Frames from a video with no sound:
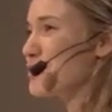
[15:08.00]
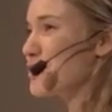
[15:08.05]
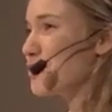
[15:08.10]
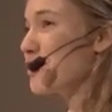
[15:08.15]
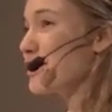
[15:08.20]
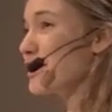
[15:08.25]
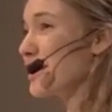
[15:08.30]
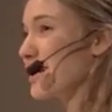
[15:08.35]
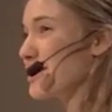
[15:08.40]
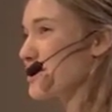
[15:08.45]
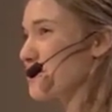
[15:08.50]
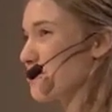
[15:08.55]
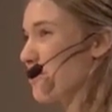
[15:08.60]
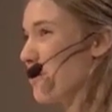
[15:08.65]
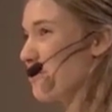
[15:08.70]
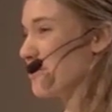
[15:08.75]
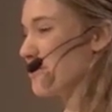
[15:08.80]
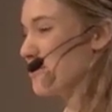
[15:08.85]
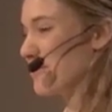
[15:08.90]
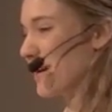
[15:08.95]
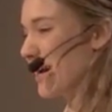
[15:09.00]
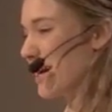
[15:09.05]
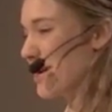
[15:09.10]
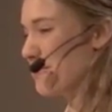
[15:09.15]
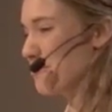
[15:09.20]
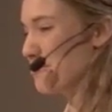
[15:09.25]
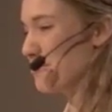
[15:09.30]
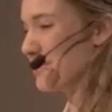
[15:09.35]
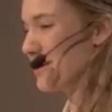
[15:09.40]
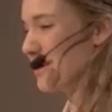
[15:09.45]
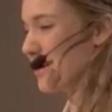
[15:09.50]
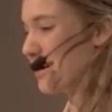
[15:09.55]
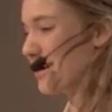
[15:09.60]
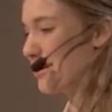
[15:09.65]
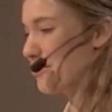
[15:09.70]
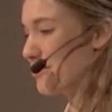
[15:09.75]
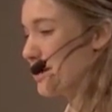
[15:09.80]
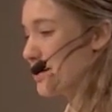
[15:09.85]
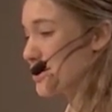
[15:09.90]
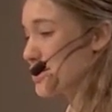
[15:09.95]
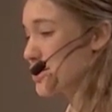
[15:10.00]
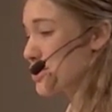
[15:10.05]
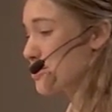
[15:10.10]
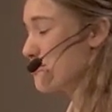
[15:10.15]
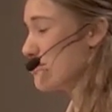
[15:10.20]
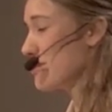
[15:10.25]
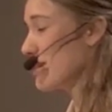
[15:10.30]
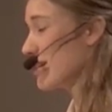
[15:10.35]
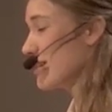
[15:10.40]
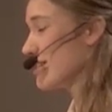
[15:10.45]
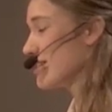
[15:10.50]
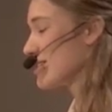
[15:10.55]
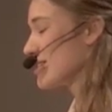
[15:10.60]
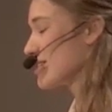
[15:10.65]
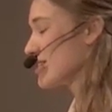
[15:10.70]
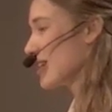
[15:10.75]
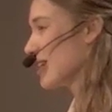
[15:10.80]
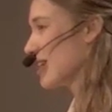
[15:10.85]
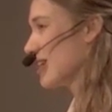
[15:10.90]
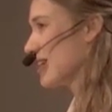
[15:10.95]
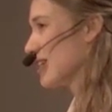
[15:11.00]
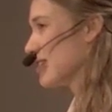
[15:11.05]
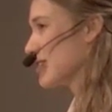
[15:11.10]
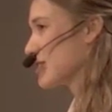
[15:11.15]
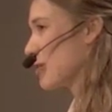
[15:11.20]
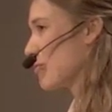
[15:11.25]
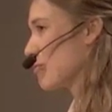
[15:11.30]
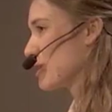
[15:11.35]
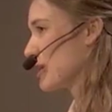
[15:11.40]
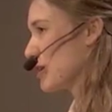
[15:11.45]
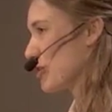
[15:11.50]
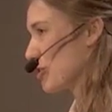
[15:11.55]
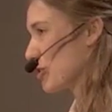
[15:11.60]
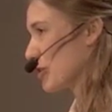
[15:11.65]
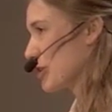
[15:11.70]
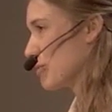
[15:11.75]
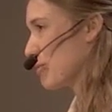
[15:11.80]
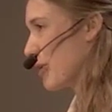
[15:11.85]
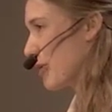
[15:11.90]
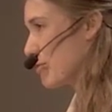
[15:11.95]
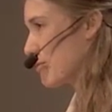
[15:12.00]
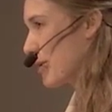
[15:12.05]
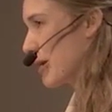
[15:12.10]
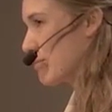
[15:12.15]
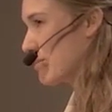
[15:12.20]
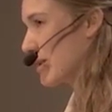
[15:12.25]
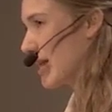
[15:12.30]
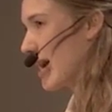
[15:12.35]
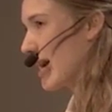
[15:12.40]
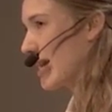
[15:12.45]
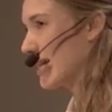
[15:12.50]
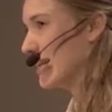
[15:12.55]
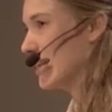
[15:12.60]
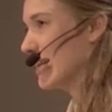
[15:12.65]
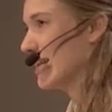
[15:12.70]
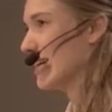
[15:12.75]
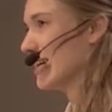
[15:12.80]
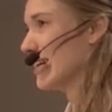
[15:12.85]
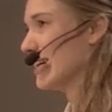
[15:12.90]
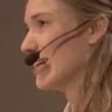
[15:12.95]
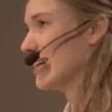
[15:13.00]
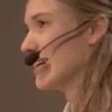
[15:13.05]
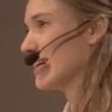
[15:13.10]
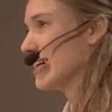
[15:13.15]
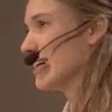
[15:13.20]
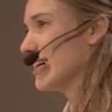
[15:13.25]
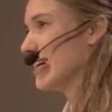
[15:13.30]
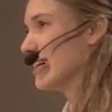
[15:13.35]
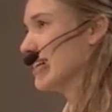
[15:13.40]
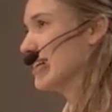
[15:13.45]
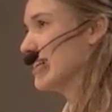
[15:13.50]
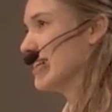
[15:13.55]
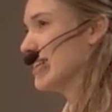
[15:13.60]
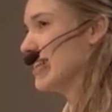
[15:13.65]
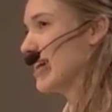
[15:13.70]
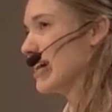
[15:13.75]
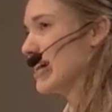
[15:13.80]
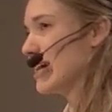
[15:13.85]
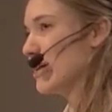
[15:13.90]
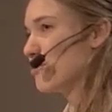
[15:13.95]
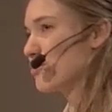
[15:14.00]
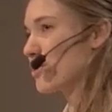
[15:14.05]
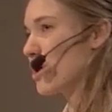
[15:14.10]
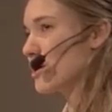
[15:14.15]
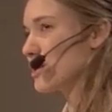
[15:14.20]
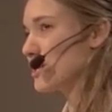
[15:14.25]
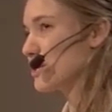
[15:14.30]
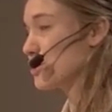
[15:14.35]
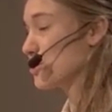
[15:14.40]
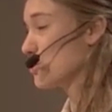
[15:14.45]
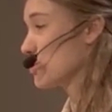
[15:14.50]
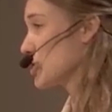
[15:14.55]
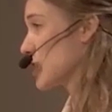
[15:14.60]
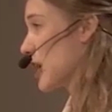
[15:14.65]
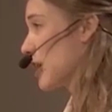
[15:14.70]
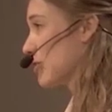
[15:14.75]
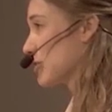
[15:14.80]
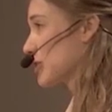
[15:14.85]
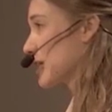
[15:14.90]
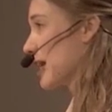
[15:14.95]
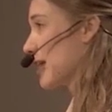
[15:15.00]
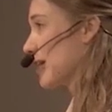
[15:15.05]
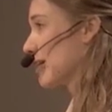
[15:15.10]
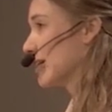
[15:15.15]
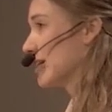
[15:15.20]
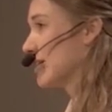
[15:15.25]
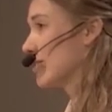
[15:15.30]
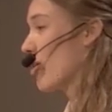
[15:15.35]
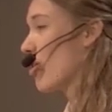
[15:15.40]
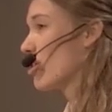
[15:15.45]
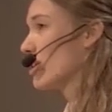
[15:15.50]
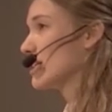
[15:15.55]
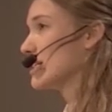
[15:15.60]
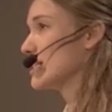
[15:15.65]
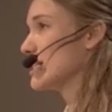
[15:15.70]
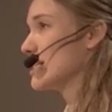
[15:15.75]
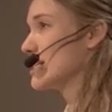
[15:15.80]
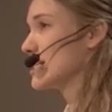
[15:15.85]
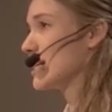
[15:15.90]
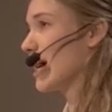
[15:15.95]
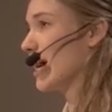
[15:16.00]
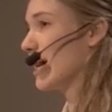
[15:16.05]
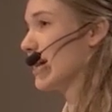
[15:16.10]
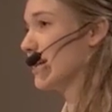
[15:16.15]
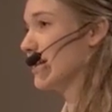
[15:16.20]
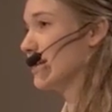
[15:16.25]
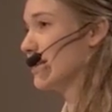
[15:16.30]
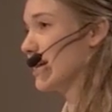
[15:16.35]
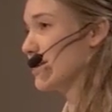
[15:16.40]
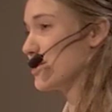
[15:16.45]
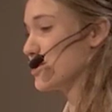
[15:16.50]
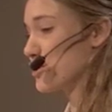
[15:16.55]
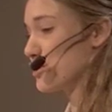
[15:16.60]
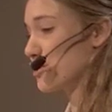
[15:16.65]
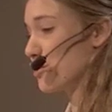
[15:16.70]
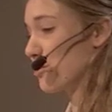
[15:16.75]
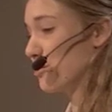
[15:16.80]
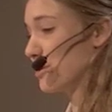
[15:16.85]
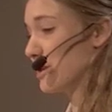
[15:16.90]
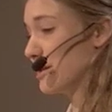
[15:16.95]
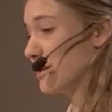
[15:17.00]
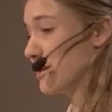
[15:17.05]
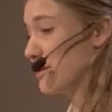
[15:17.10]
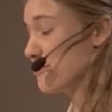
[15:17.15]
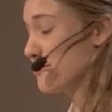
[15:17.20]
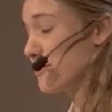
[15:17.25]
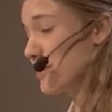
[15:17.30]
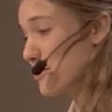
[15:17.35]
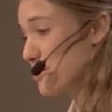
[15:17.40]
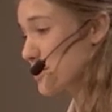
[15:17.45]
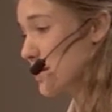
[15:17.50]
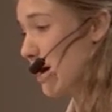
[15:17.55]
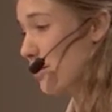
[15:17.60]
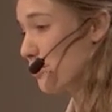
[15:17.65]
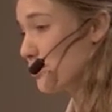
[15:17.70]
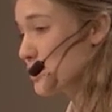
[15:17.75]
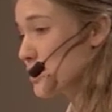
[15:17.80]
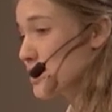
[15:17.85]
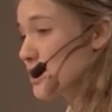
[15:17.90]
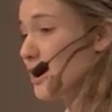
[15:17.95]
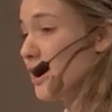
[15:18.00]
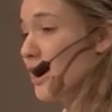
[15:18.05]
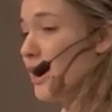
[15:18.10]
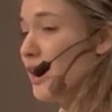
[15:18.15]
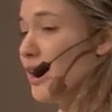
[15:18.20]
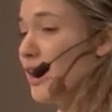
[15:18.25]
So the next problem came. As soon as somebody heard about my plan, they brought it to childcare in Holland, and they just completely flipped out